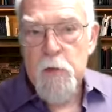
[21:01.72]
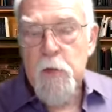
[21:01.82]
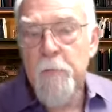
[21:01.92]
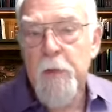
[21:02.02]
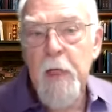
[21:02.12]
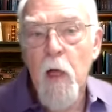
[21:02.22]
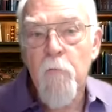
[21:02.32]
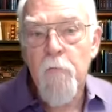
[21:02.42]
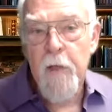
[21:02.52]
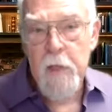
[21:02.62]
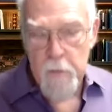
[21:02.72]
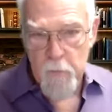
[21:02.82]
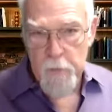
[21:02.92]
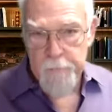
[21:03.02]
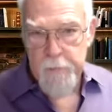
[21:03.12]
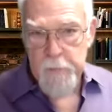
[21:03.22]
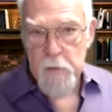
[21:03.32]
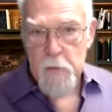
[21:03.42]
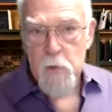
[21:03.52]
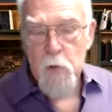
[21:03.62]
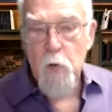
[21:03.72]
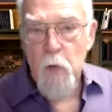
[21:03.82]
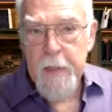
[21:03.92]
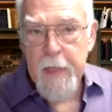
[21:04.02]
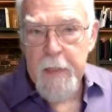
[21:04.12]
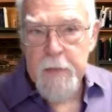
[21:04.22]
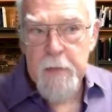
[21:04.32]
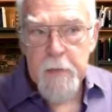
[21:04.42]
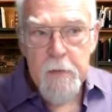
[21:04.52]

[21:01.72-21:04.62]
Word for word: something available to look at.